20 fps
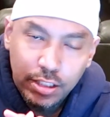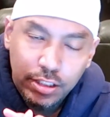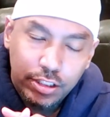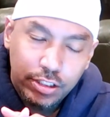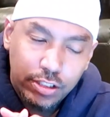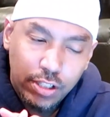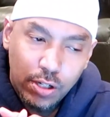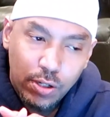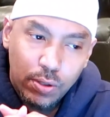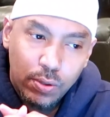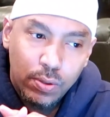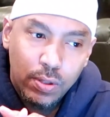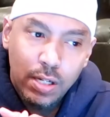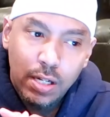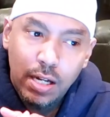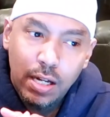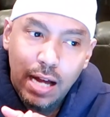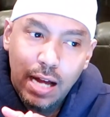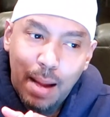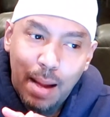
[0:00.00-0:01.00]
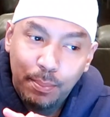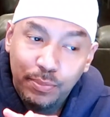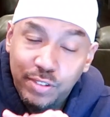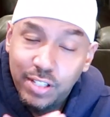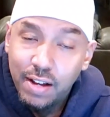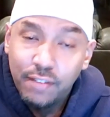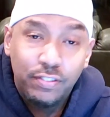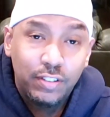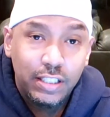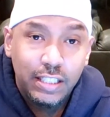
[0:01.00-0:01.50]
So I'm
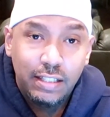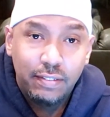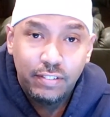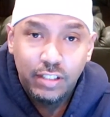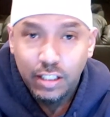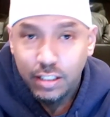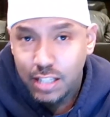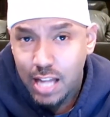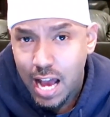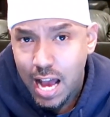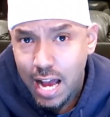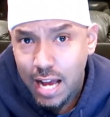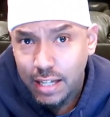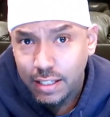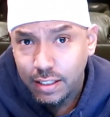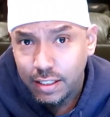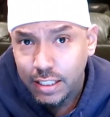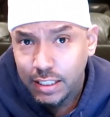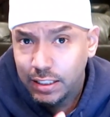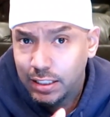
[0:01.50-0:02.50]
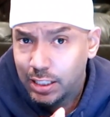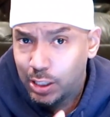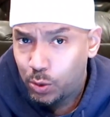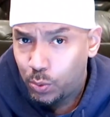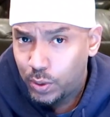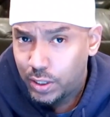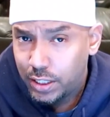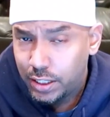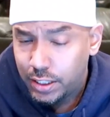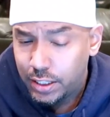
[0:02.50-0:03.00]
definitely giving a nod in
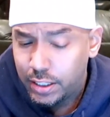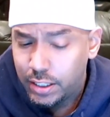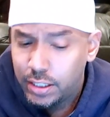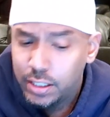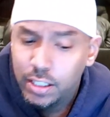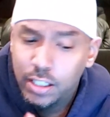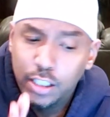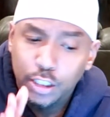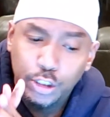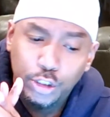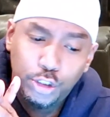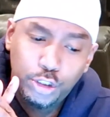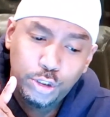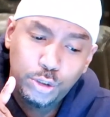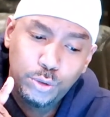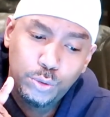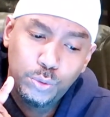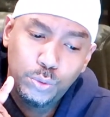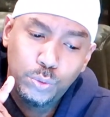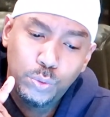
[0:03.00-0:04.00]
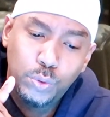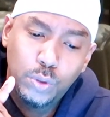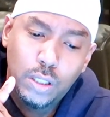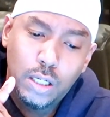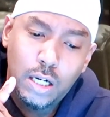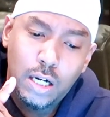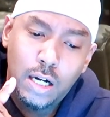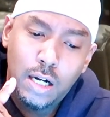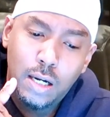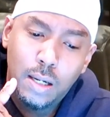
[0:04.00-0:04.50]
liquidity to
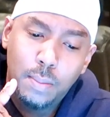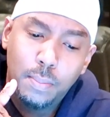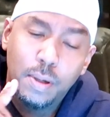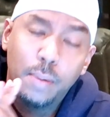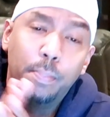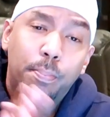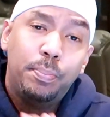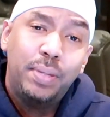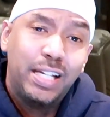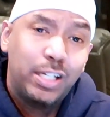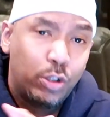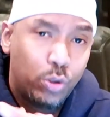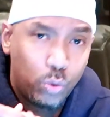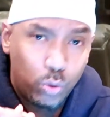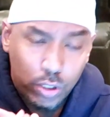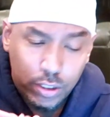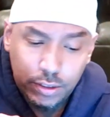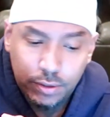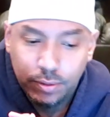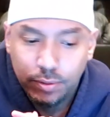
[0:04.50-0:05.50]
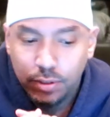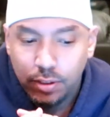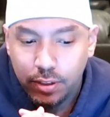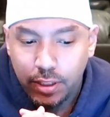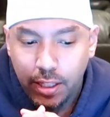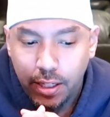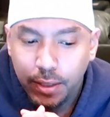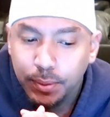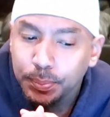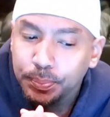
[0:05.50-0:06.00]
Bitcoin,
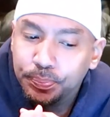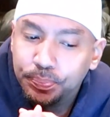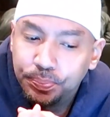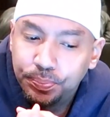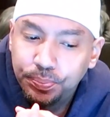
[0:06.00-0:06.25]
okay?